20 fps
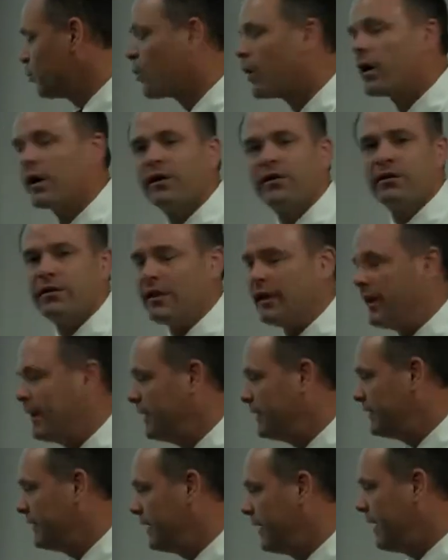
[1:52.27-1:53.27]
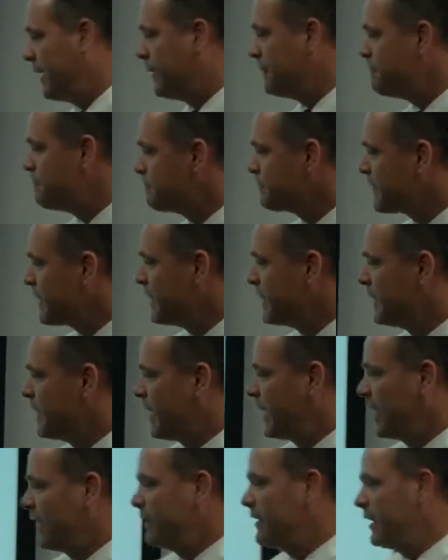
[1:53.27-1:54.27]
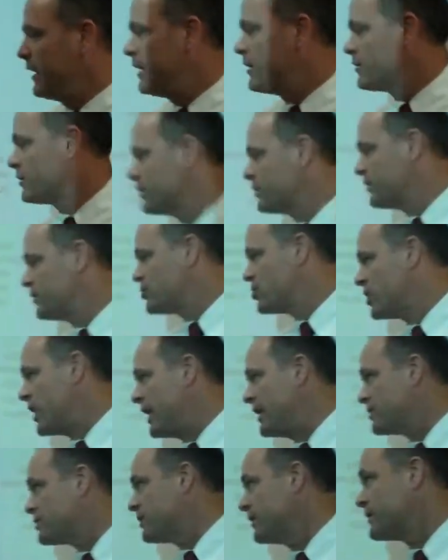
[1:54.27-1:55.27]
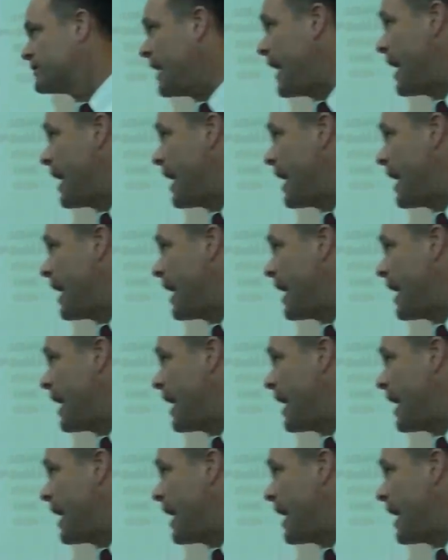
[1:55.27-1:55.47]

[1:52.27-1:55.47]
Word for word: works, and here's the change